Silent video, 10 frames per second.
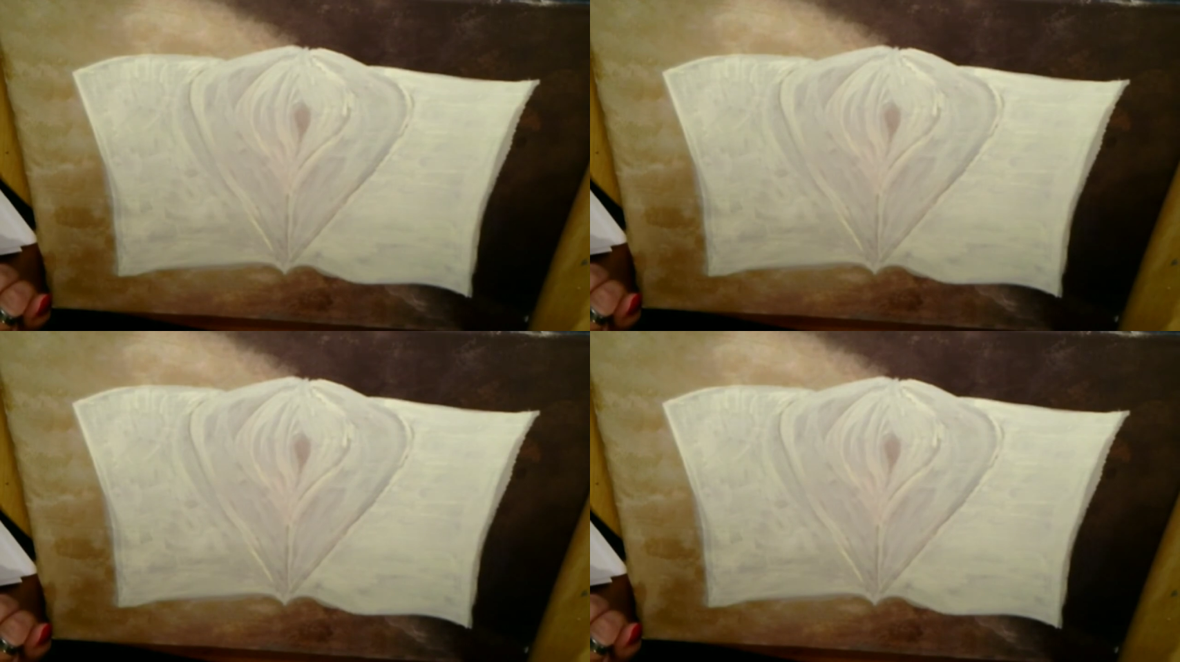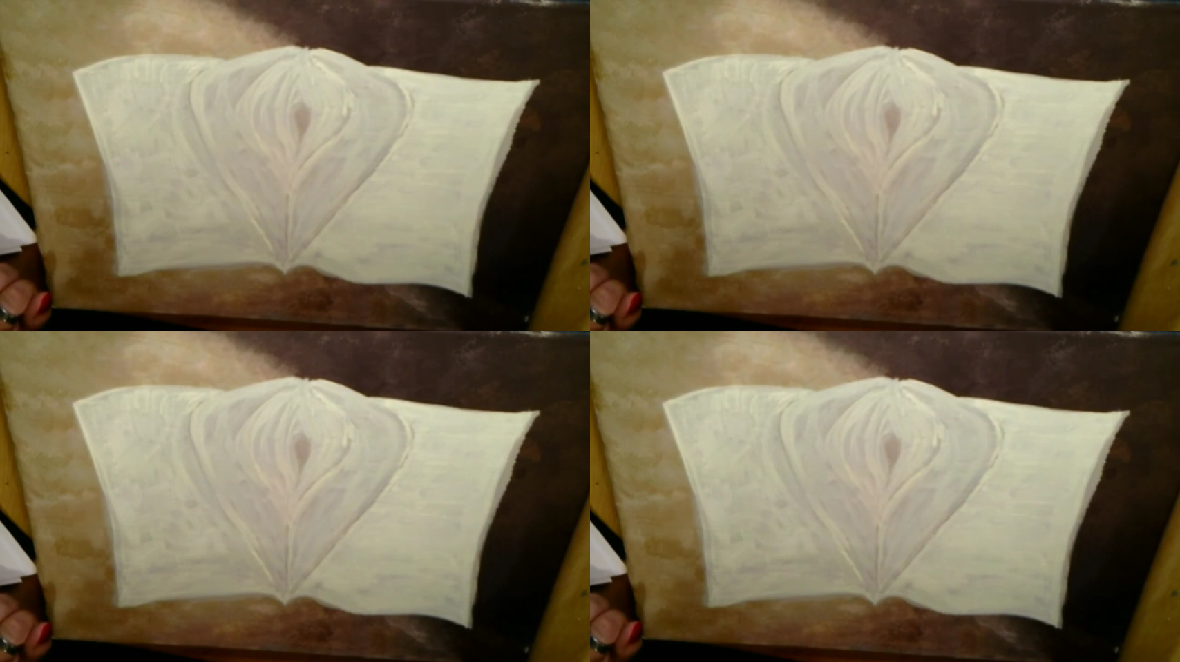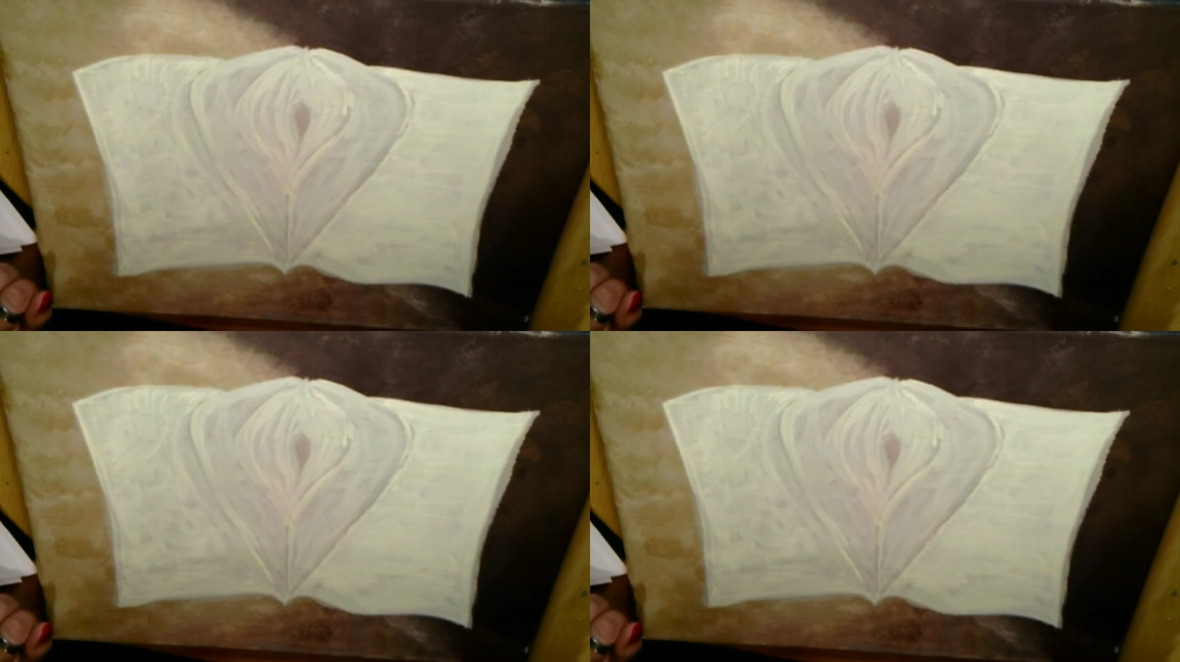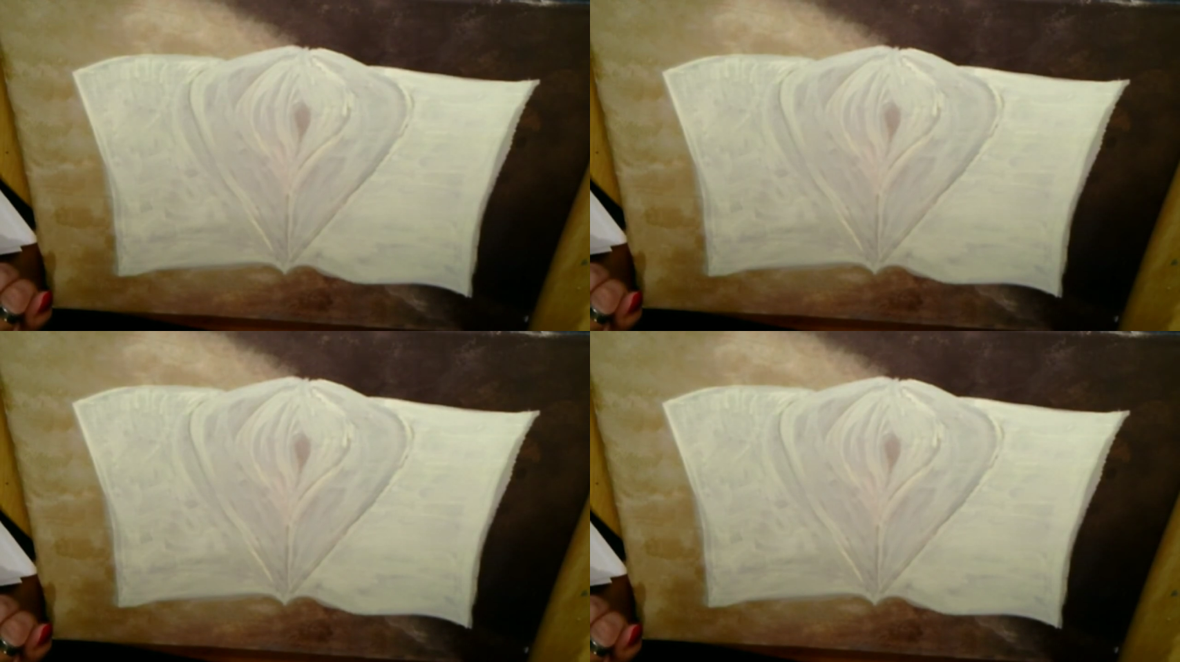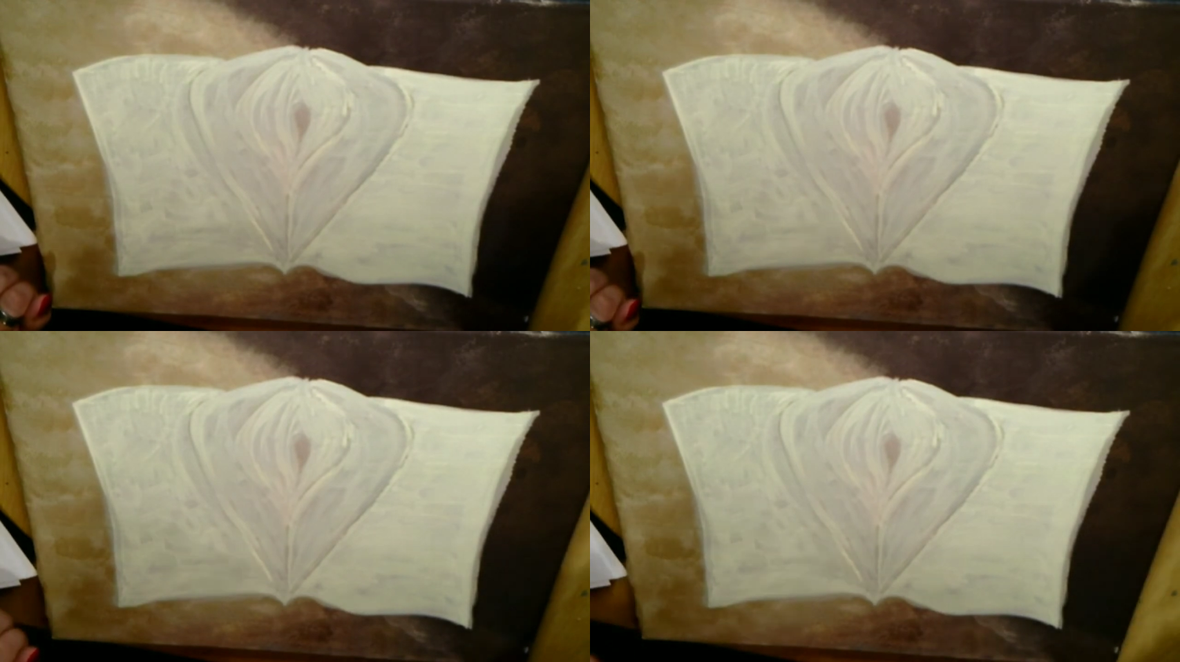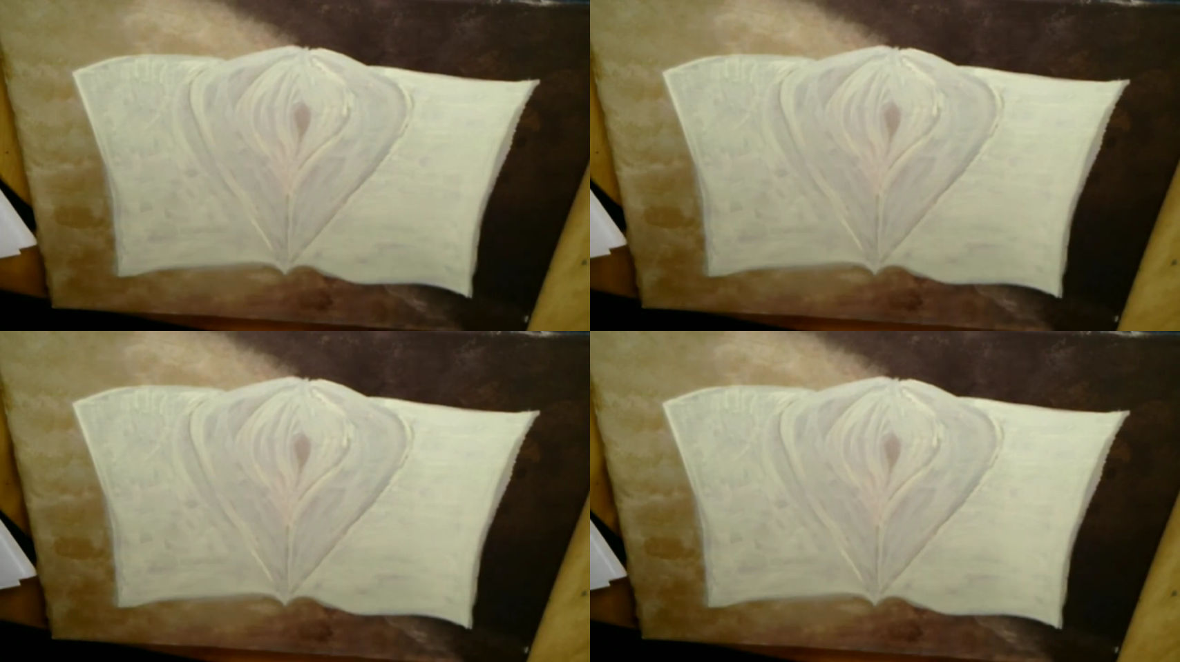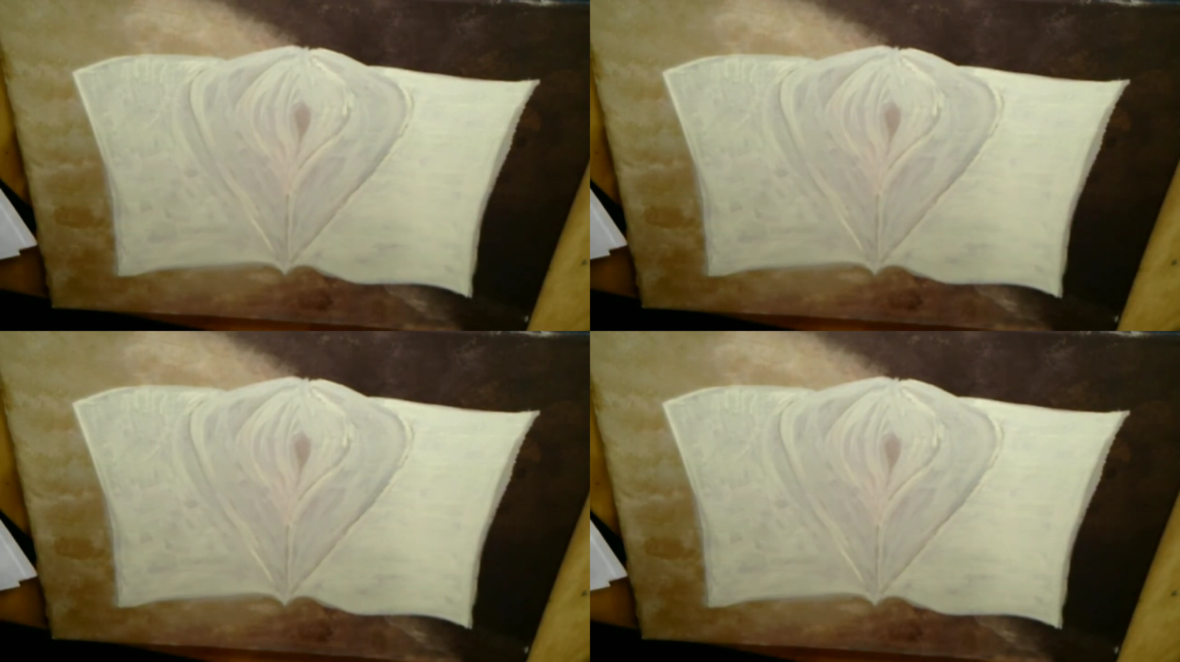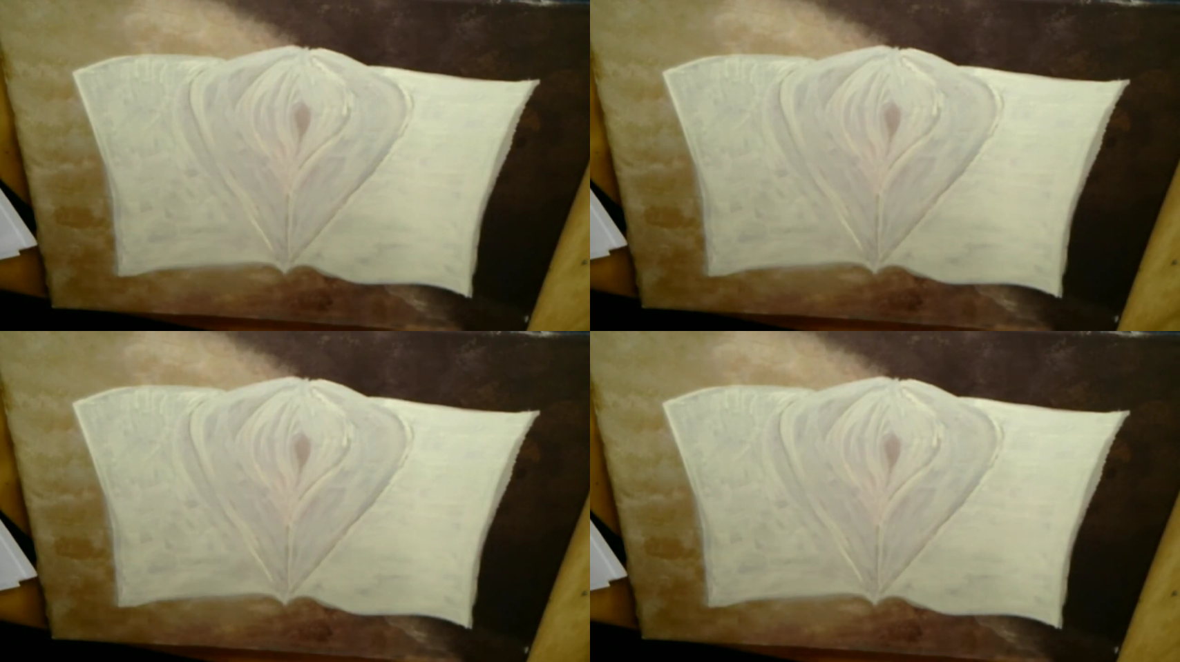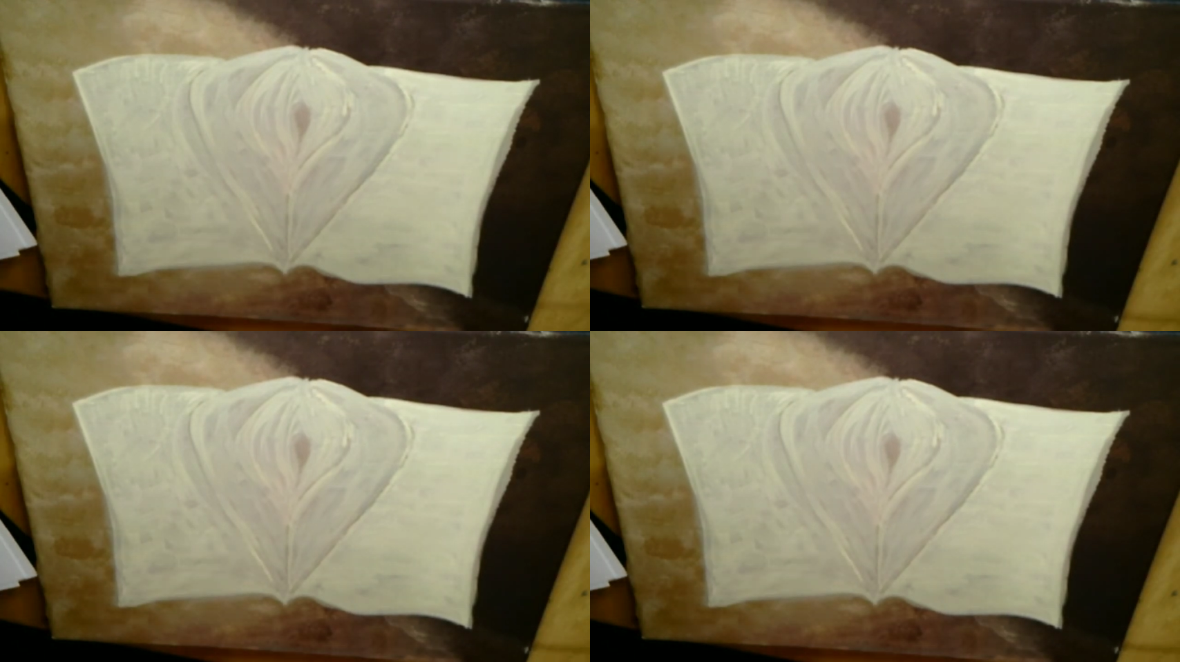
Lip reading: No face is visible, so there are no lips to read.